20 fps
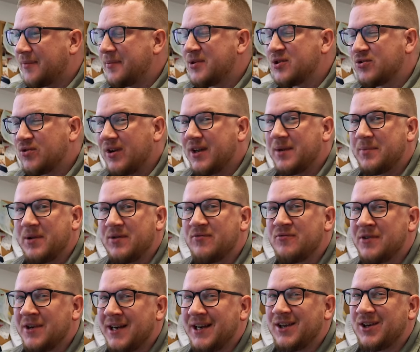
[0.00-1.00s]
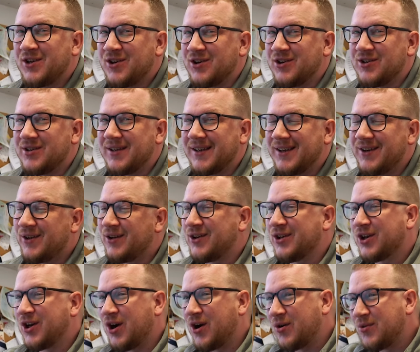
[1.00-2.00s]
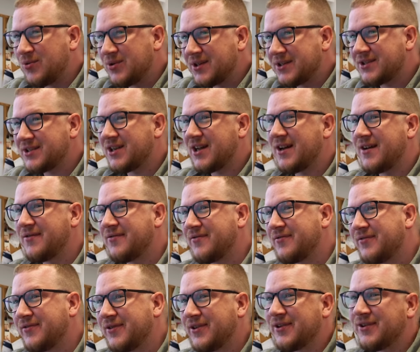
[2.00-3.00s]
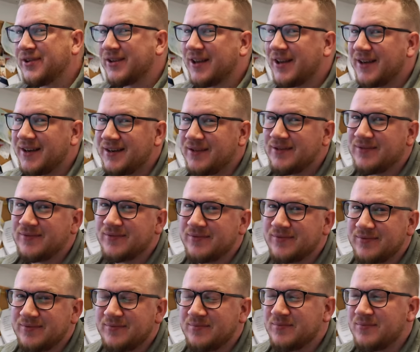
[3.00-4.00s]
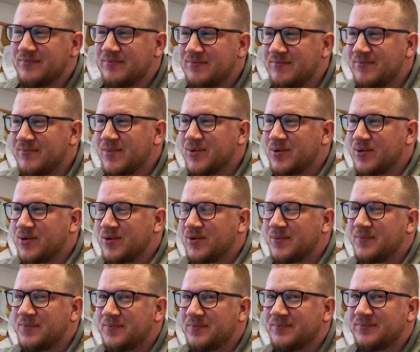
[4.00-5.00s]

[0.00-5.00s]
I've been trying to be really good and not look at older stuff and the kind of more